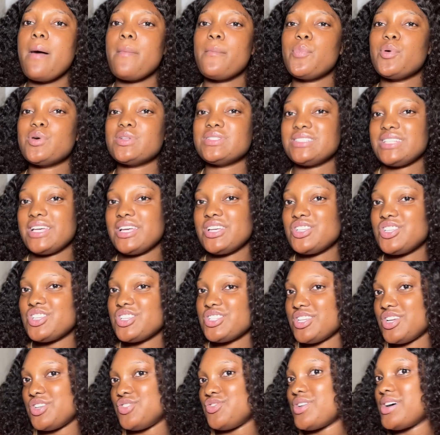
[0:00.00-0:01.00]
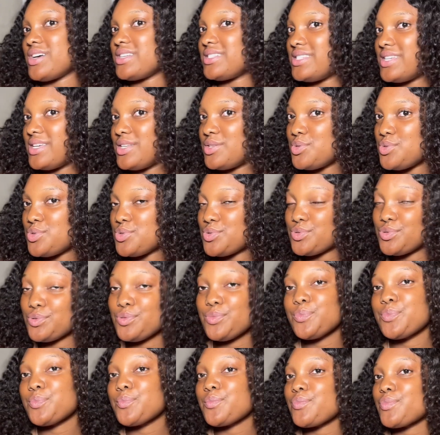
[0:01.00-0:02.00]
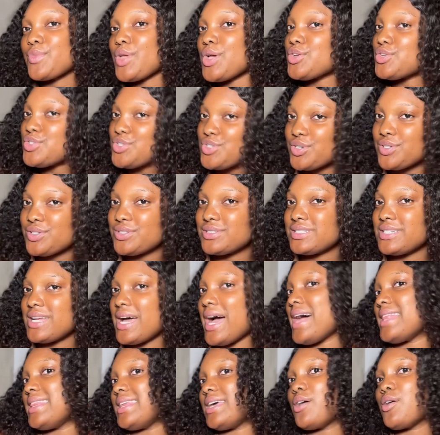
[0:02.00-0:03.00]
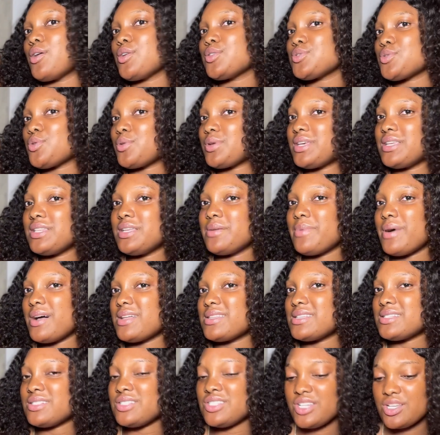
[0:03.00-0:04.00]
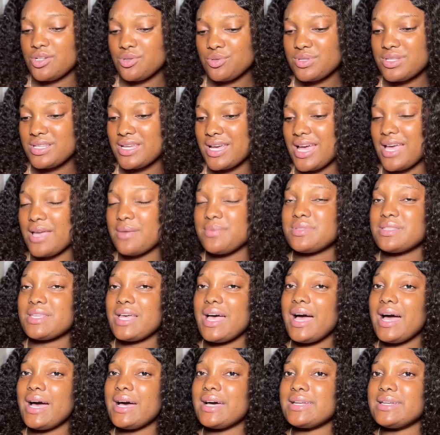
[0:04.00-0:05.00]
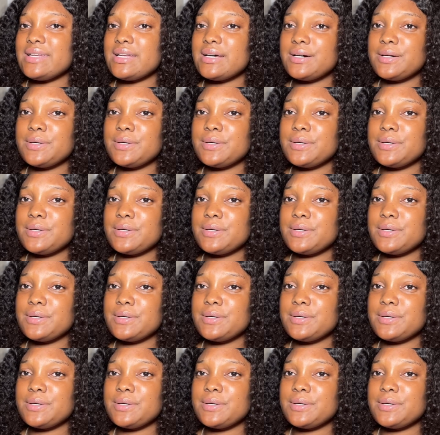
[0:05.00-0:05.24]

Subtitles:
But then she's attracted to Sean, and they got talking about the genotypes and